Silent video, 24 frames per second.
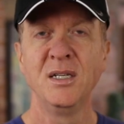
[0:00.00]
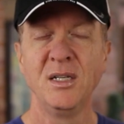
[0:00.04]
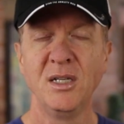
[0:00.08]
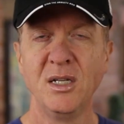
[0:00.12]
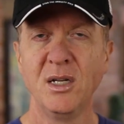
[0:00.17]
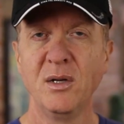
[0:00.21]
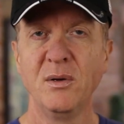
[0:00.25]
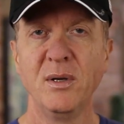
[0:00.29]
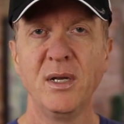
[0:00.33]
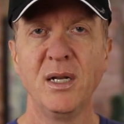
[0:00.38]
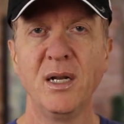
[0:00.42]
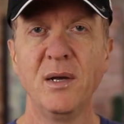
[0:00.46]
you
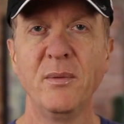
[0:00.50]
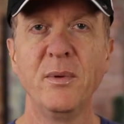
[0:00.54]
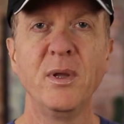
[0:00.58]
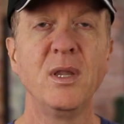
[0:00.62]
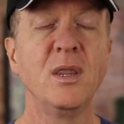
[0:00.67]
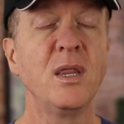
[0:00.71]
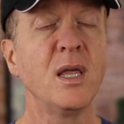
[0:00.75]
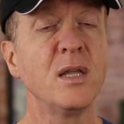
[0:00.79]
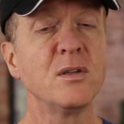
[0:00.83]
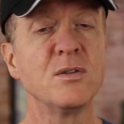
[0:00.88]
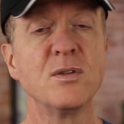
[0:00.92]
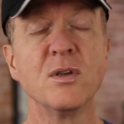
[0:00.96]
know, and I
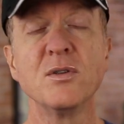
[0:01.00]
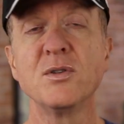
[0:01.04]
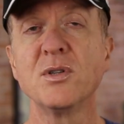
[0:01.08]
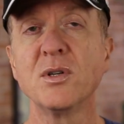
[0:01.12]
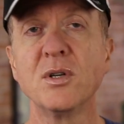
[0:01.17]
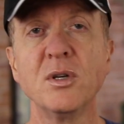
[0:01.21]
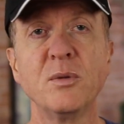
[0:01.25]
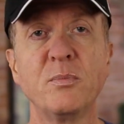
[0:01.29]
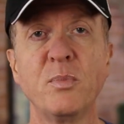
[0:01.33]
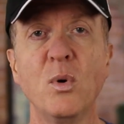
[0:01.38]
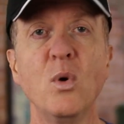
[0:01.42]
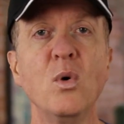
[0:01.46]
went, those are
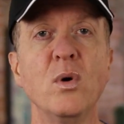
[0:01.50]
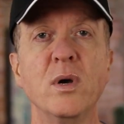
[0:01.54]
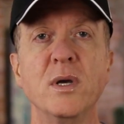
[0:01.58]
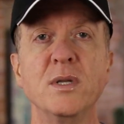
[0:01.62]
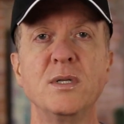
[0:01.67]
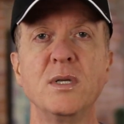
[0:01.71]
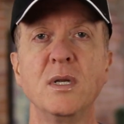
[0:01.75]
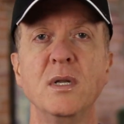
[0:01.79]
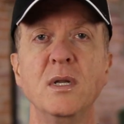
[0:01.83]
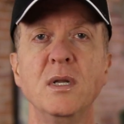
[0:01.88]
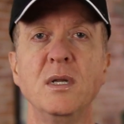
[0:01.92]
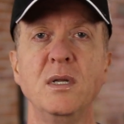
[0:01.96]
good
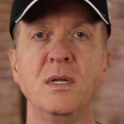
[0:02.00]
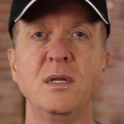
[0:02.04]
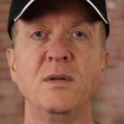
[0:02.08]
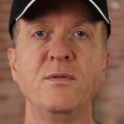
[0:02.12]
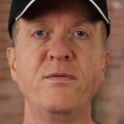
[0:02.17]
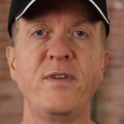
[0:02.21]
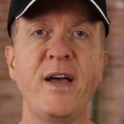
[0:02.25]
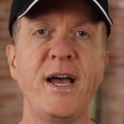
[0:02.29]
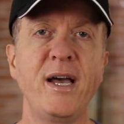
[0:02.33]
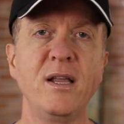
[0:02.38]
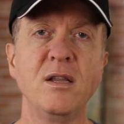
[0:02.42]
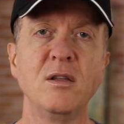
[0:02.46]
points and
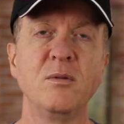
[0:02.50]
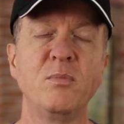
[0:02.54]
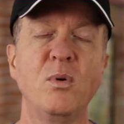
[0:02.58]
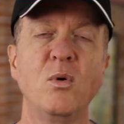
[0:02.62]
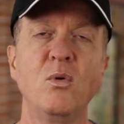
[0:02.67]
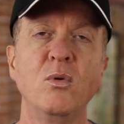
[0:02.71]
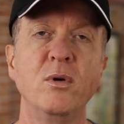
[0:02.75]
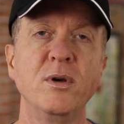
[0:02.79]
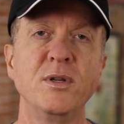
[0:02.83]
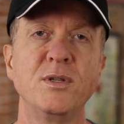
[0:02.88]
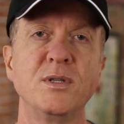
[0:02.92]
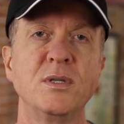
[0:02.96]
valid
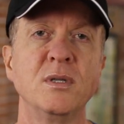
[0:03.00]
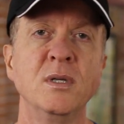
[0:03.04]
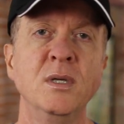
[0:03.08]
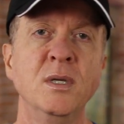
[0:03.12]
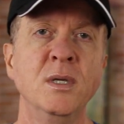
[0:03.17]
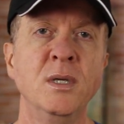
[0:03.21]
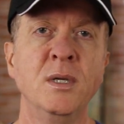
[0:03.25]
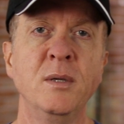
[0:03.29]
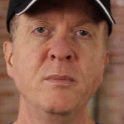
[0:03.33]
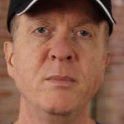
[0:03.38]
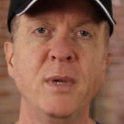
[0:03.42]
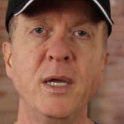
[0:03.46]
points.
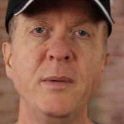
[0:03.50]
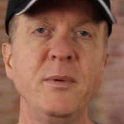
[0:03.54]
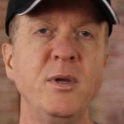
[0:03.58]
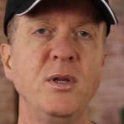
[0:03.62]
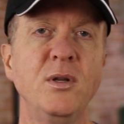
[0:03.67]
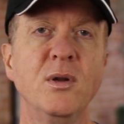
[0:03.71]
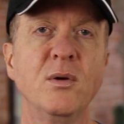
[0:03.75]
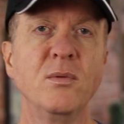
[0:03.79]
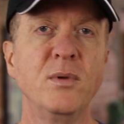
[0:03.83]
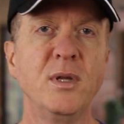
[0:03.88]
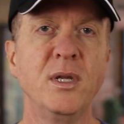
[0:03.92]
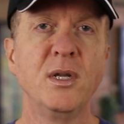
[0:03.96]
Maybe you
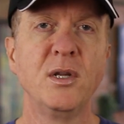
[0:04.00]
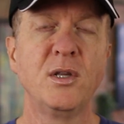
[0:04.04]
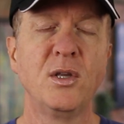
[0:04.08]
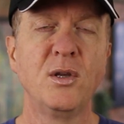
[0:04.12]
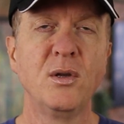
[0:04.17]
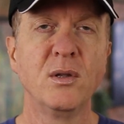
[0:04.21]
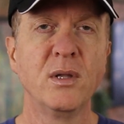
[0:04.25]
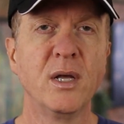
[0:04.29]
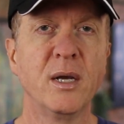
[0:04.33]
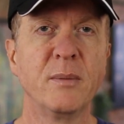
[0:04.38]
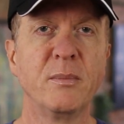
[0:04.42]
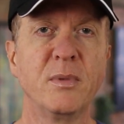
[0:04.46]
don't need a
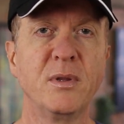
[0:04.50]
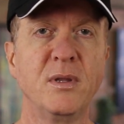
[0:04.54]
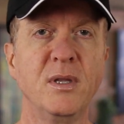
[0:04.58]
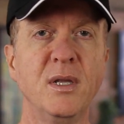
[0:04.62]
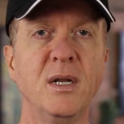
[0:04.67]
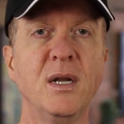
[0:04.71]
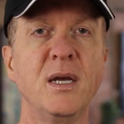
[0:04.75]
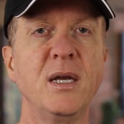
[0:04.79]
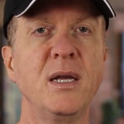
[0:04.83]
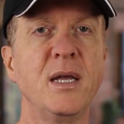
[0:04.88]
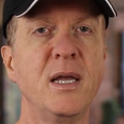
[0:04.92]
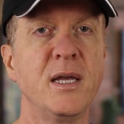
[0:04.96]
QLAC. But
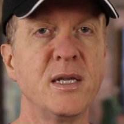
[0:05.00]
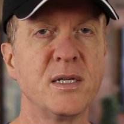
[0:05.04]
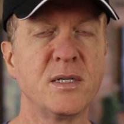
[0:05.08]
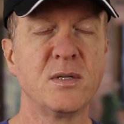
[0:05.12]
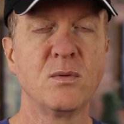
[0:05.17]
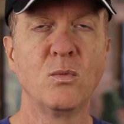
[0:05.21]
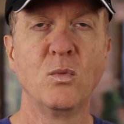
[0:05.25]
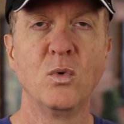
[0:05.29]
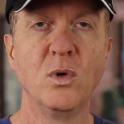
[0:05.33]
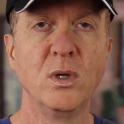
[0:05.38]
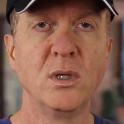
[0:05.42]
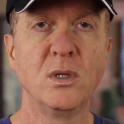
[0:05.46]
then I asked
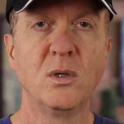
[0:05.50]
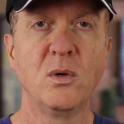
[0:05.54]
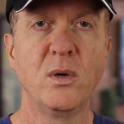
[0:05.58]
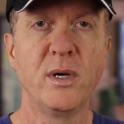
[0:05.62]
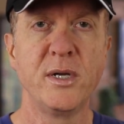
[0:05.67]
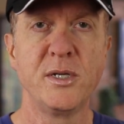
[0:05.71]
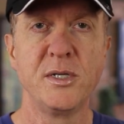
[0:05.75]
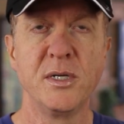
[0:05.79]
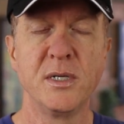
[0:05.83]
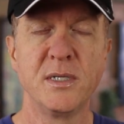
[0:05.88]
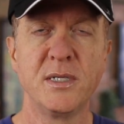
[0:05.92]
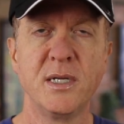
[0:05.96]
one
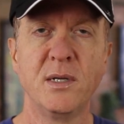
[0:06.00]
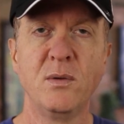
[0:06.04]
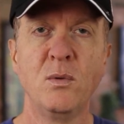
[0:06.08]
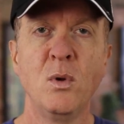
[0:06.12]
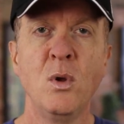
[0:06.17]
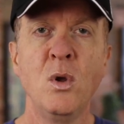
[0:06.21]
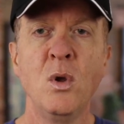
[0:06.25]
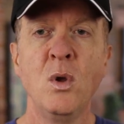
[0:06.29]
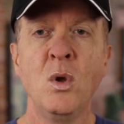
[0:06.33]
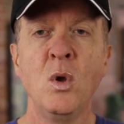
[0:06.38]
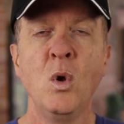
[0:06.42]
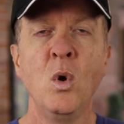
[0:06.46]
question. I said,
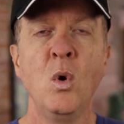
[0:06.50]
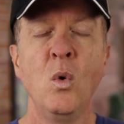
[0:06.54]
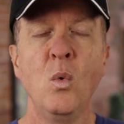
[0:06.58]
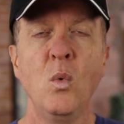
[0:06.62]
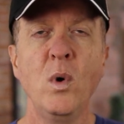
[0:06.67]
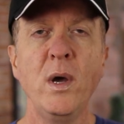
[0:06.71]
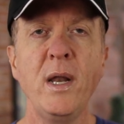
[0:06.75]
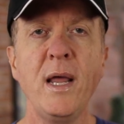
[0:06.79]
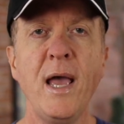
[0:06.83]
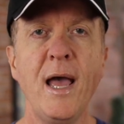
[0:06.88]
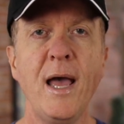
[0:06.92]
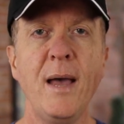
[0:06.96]

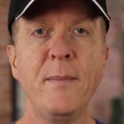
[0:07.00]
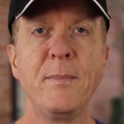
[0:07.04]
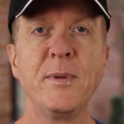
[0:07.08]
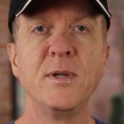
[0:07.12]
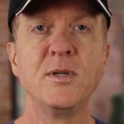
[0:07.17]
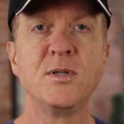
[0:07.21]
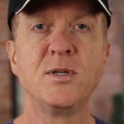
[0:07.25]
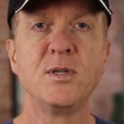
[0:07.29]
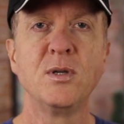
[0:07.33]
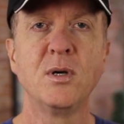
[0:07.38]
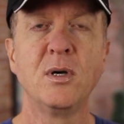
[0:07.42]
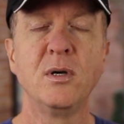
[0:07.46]
what
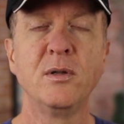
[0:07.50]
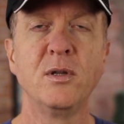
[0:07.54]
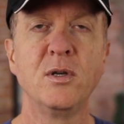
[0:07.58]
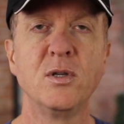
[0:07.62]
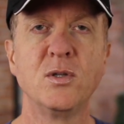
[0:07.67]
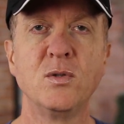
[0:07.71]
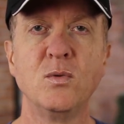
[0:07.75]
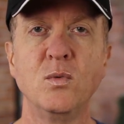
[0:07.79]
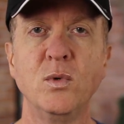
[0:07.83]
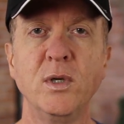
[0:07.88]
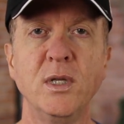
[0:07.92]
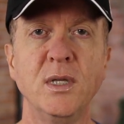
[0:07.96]
happens to all
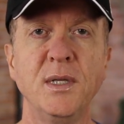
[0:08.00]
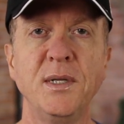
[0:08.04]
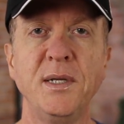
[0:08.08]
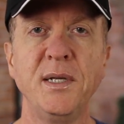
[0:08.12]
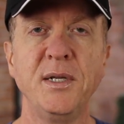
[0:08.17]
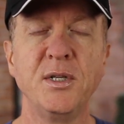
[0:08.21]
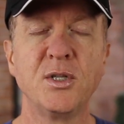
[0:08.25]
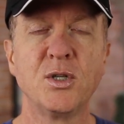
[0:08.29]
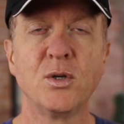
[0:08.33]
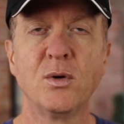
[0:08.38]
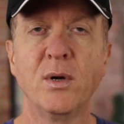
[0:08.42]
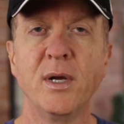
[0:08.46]
those really
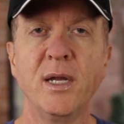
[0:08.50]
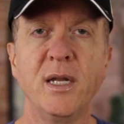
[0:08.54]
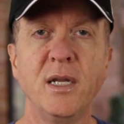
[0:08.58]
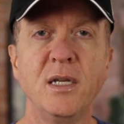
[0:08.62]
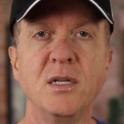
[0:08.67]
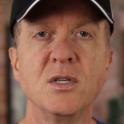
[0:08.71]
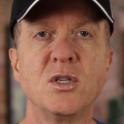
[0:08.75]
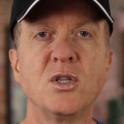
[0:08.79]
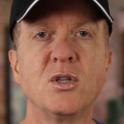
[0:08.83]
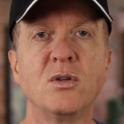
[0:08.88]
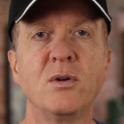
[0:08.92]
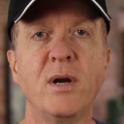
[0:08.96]
neat
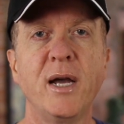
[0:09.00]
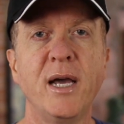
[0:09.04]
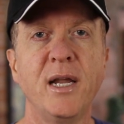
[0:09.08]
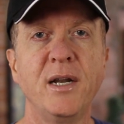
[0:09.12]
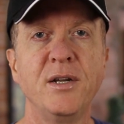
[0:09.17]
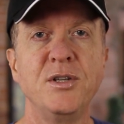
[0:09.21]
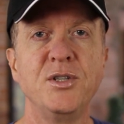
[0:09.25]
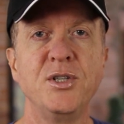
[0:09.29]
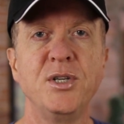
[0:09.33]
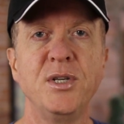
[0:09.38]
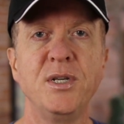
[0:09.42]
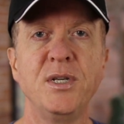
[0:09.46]
trading
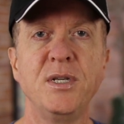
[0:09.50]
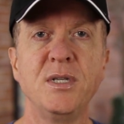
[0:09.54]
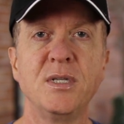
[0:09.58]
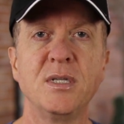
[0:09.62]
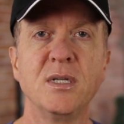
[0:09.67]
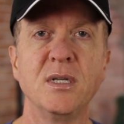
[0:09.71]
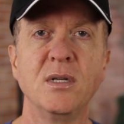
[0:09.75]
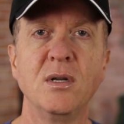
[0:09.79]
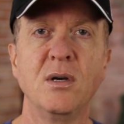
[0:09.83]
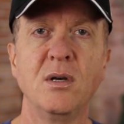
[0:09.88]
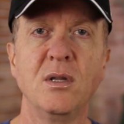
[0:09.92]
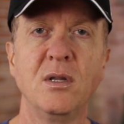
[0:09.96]
strategies
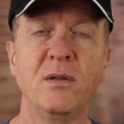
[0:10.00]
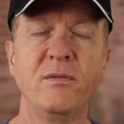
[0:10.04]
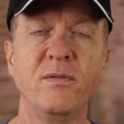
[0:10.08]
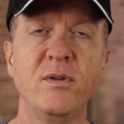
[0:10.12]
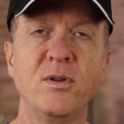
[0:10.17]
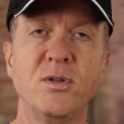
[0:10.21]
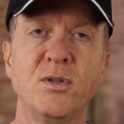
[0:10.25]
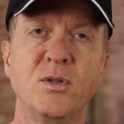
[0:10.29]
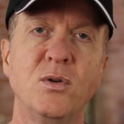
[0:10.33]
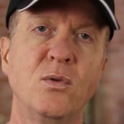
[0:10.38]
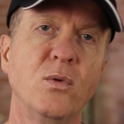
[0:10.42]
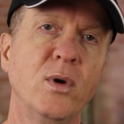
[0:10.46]
and all of
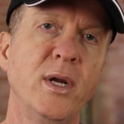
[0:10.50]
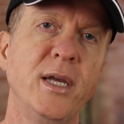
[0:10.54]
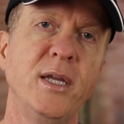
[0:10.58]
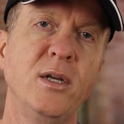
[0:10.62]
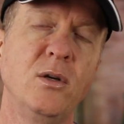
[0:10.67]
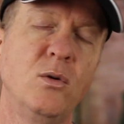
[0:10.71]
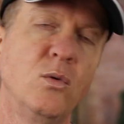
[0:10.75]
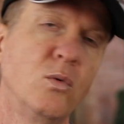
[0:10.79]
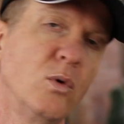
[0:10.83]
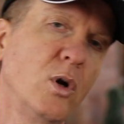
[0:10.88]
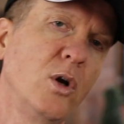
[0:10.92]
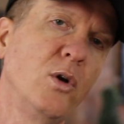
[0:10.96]
those
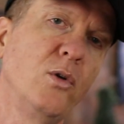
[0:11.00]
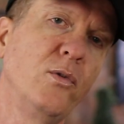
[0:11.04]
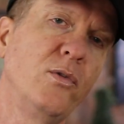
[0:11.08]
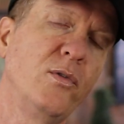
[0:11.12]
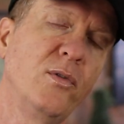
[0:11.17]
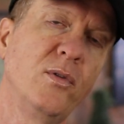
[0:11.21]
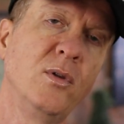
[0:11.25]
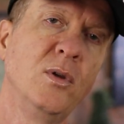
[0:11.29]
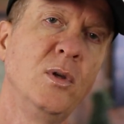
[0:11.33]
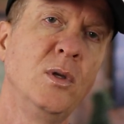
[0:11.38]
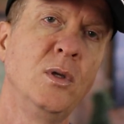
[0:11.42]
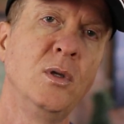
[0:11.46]
great
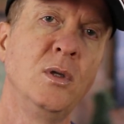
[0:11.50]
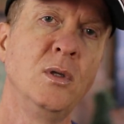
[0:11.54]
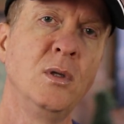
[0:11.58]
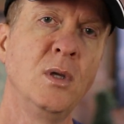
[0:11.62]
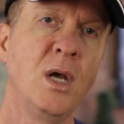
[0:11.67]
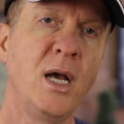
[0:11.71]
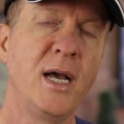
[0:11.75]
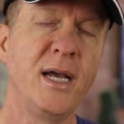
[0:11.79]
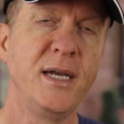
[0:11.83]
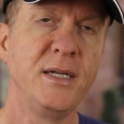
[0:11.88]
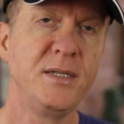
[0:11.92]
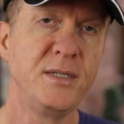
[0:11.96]
growth
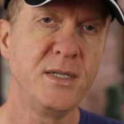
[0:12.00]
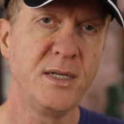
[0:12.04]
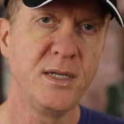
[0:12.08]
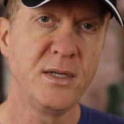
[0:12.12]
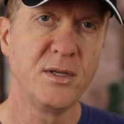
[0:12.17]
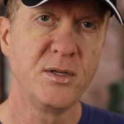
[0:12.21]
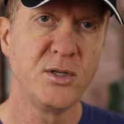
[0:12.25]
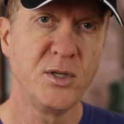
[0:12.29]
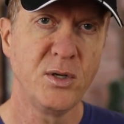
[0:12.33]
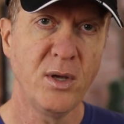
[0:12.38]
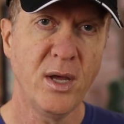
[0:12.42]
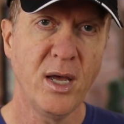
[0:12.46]

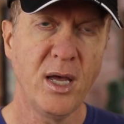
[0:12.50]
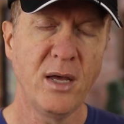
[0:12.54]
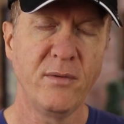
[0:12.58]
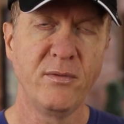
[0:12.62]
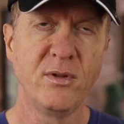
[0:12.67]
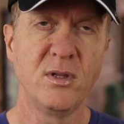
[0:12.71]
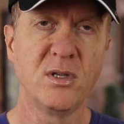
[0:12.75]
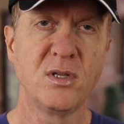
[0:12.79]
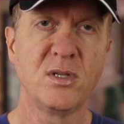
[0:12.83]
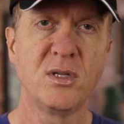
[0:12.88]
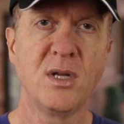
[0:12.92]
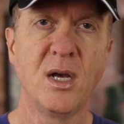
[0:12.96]
ideas you have
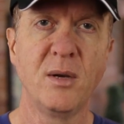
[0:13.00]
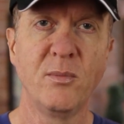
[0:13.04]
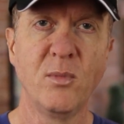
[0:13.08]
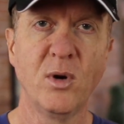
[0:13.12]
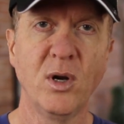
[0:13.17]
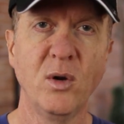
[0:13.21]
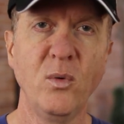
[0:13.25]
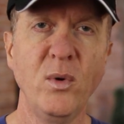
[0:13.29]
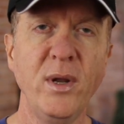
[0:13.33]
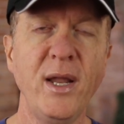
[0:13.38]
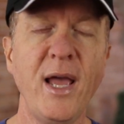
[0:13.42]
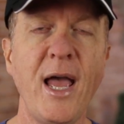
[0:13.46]
in the stock
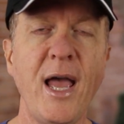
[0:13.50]
market? What